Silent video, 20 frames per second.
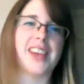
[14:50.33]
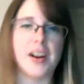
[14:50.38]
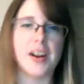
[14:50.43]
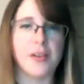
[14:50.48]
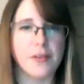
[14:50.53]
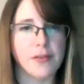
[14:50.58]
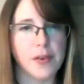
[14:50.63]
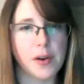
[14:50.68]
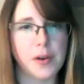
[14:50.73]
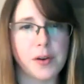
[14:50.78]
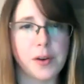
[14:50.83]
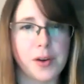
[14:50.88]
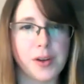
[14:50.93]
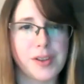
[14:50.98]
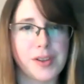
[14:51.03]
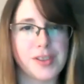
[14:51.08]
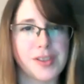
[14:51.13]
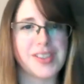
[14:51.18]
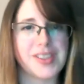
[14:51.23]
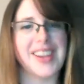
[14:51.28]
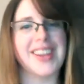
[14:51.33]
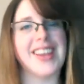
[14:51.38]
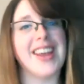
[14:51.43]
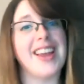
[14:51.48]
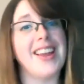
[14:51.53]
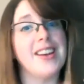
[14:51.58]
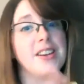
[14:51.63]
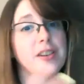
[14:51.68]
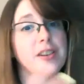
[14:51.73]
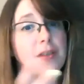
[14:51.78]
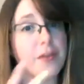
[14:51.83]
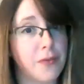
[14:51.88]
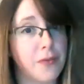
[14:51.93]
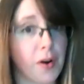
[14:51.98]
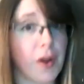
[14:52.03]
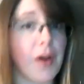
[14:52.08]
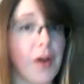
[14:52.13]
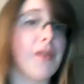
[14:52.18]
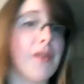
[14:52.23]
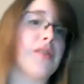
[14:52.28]
and focus and get into
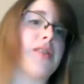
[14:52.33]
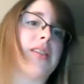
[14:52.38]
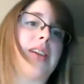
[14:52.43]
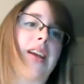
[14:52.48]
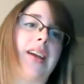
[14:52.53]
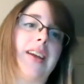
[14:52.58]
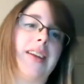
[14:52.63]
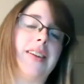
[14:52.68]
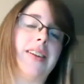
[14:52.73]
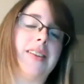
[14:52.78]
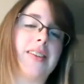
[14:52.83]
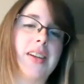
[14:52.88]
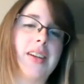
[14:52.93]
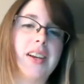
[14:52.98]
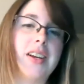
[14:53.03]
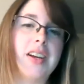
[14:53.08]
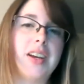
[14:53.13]
flow state